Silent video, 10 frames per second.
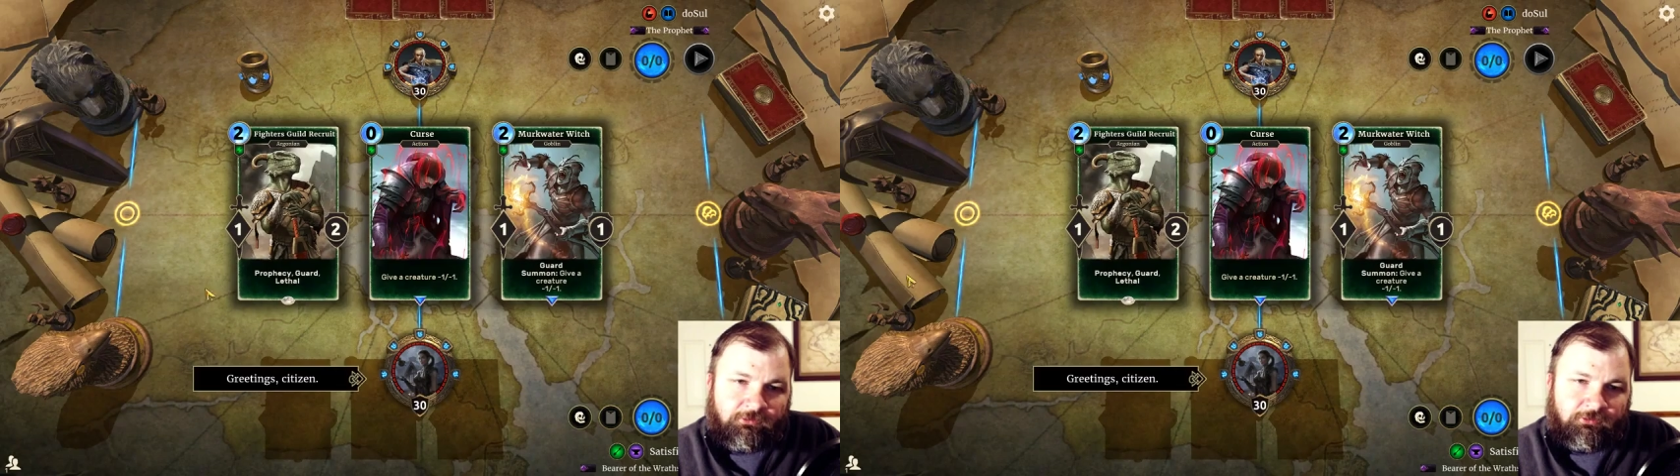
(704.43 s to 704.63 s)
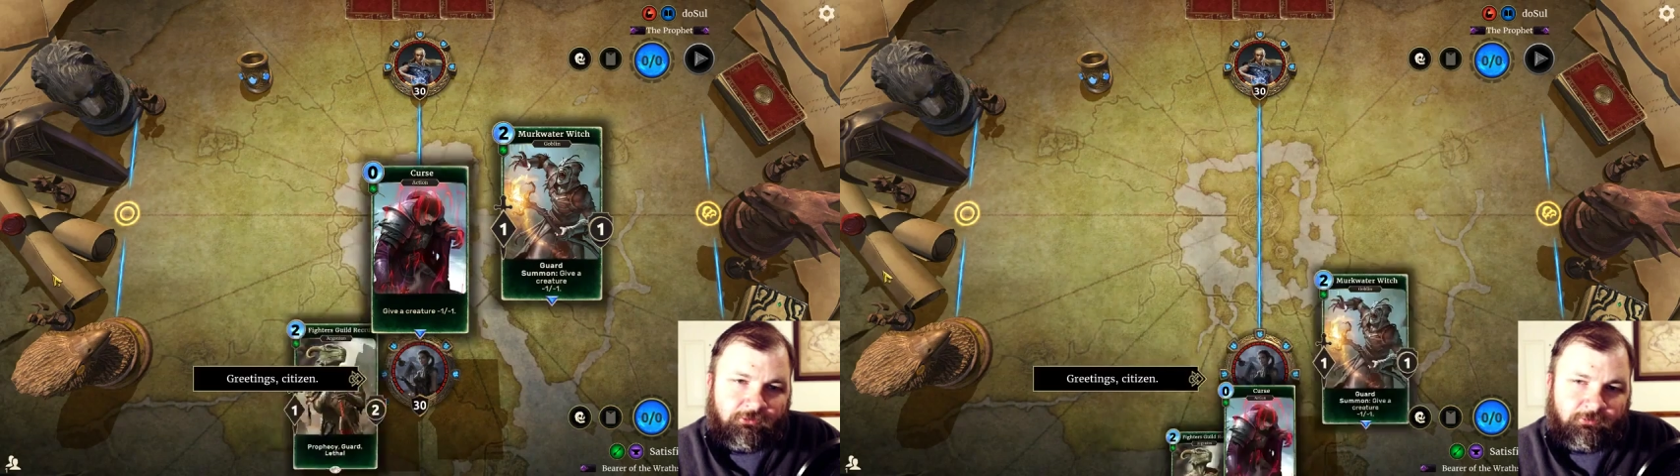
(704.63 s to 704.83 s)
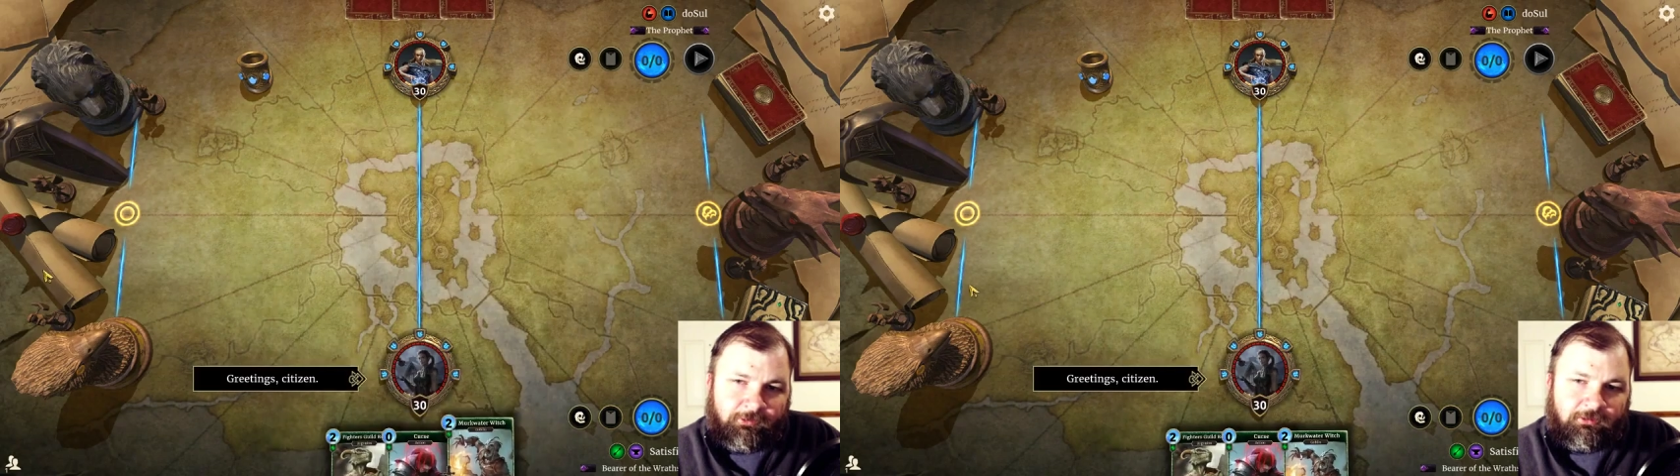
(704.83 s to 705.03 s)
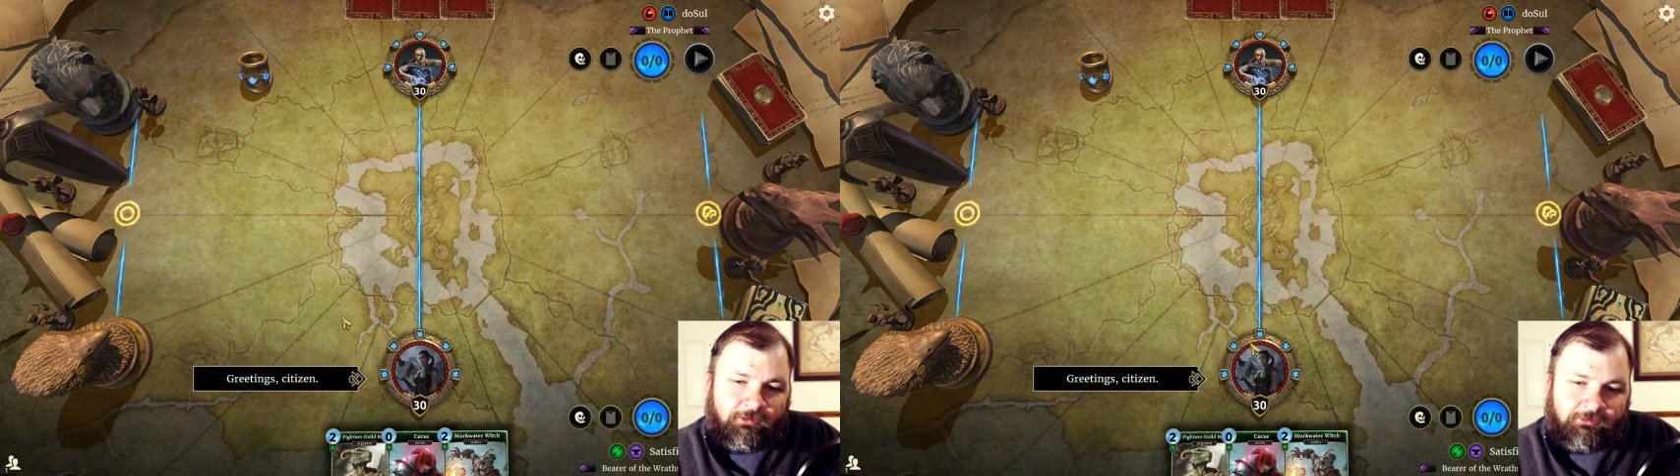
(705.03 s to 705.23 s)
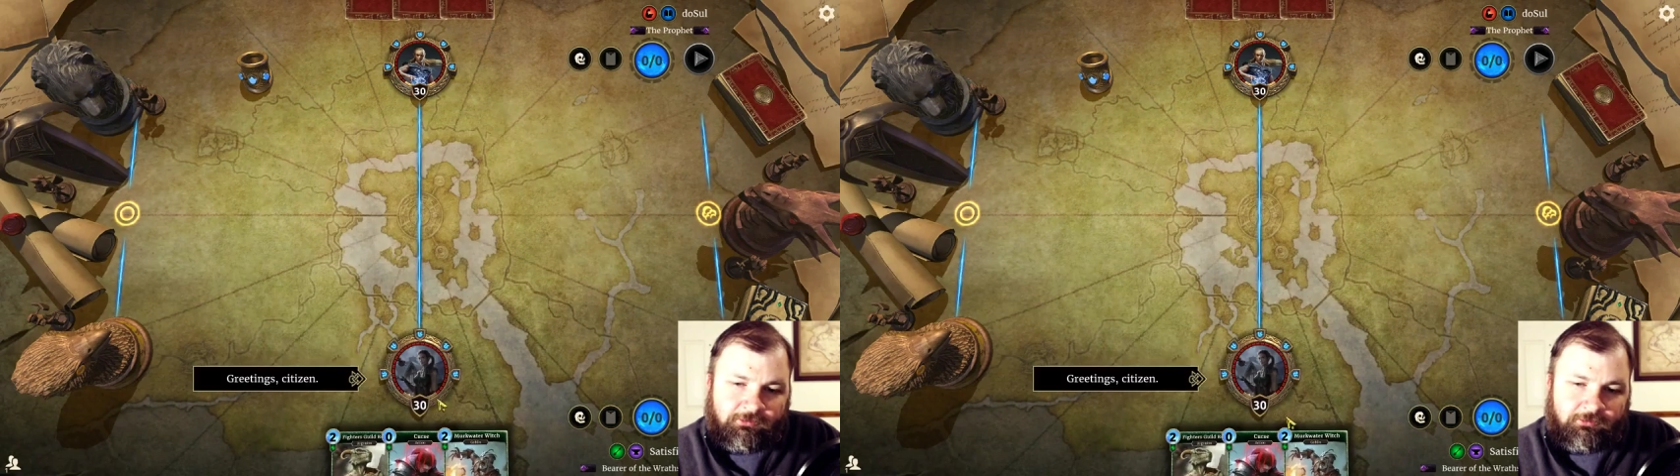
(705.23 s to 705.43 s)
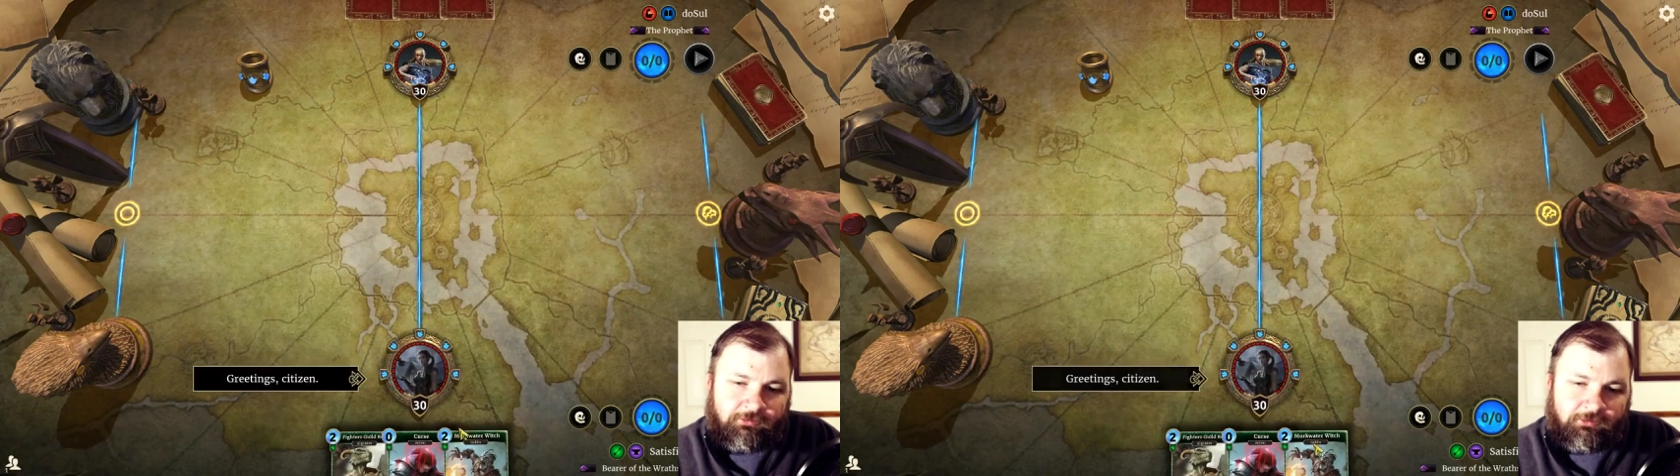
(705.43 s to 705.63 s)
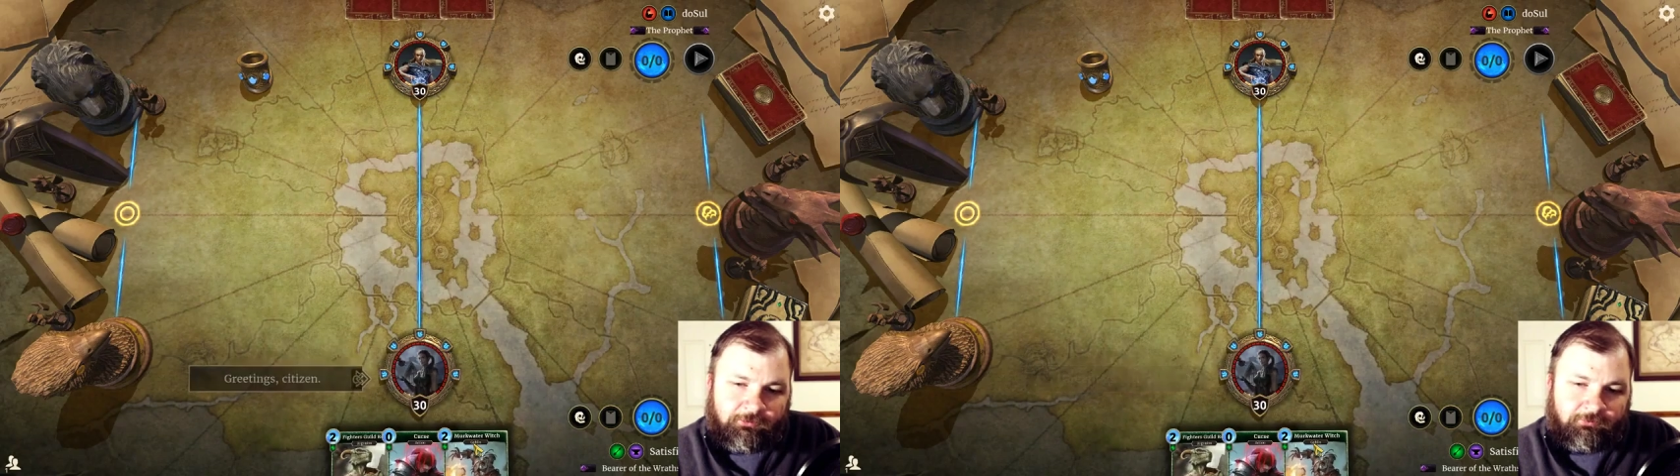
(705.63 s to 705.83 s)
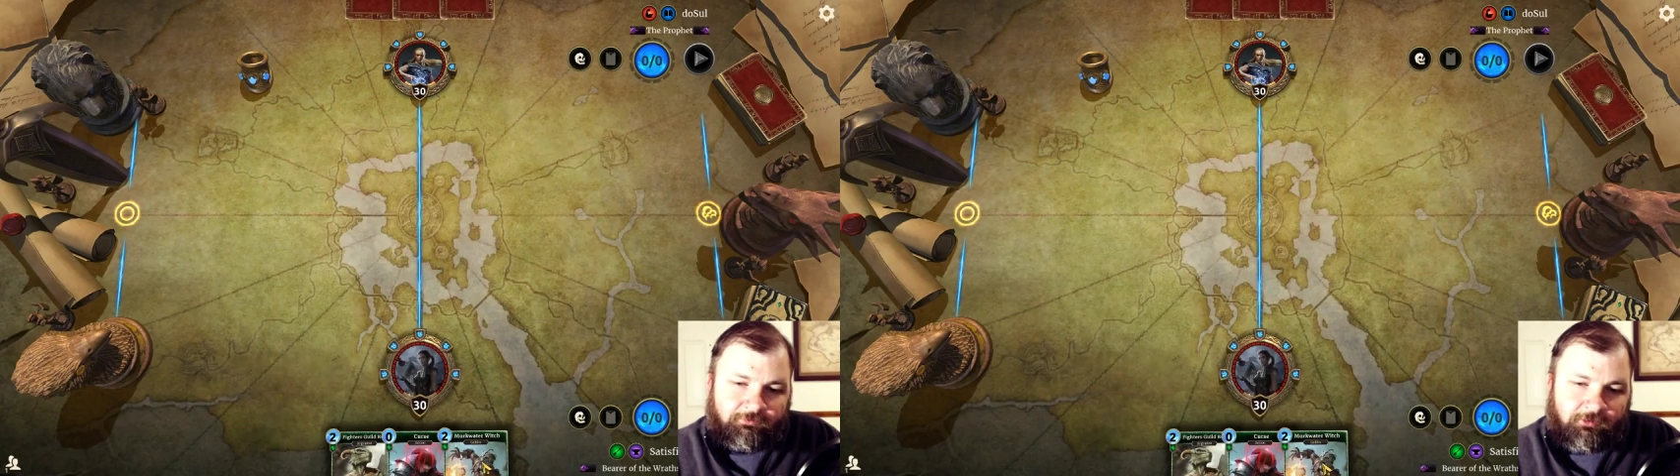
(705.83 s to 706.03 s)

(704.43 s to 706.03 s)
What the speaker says: Those are 2 better cards. And we